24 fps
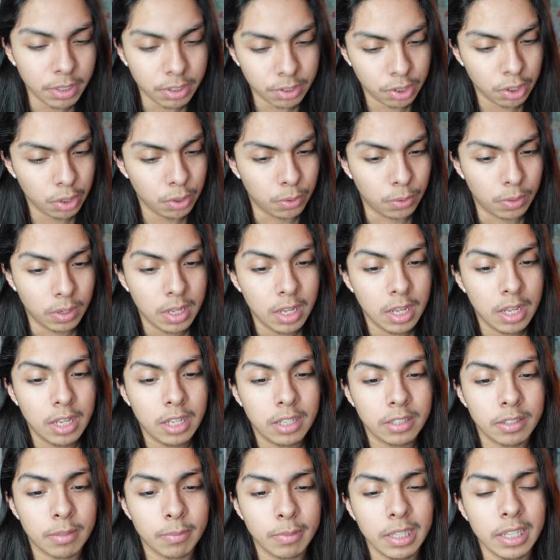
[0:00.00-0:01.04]
2,
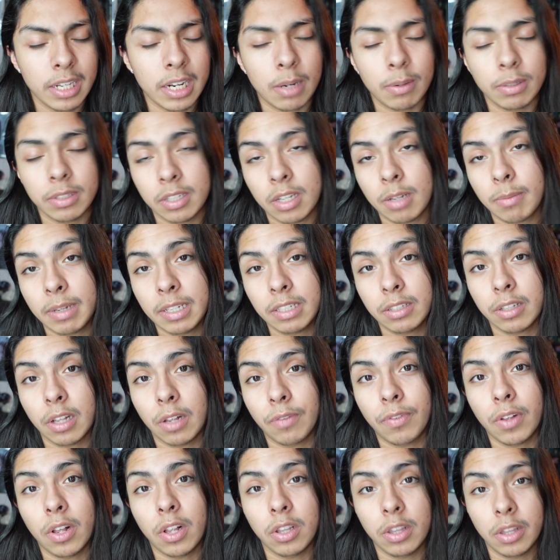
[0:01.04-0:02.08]
something that I would tell
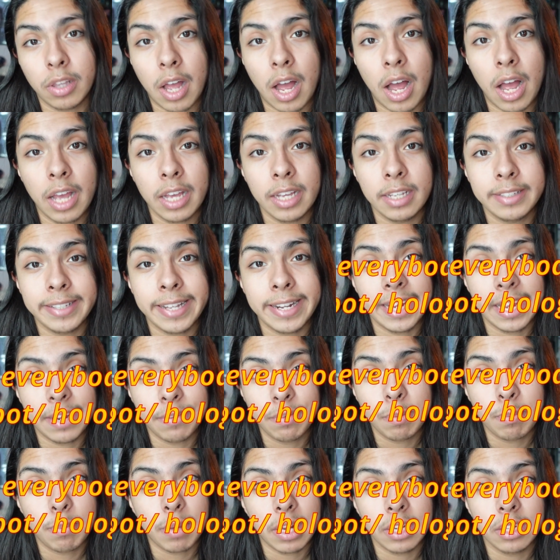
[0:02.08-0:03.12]
myself a lot is that
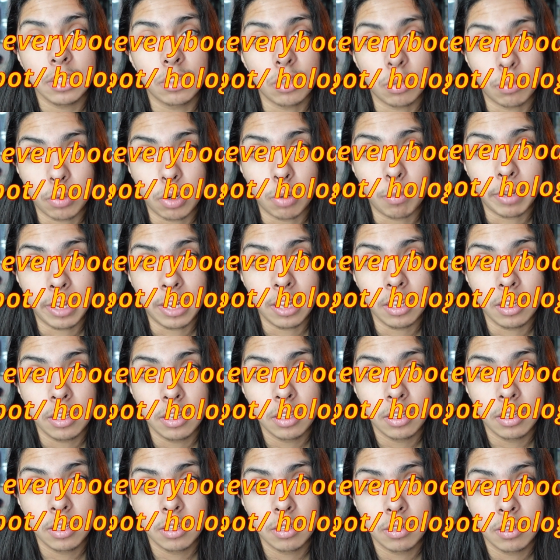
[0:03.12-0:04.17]
everybody's a robot.
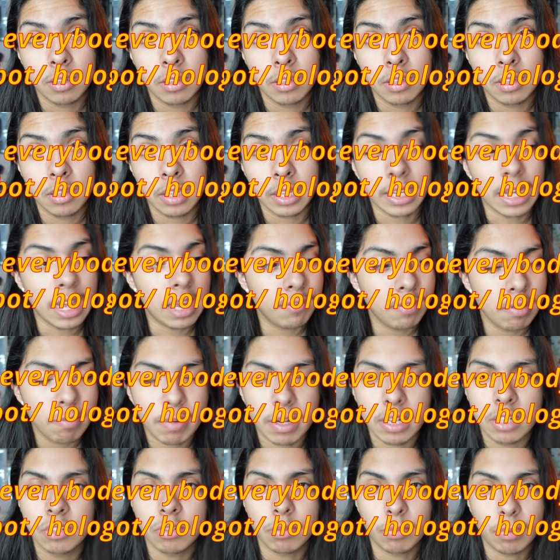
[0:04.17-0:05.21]
Like, everybody's a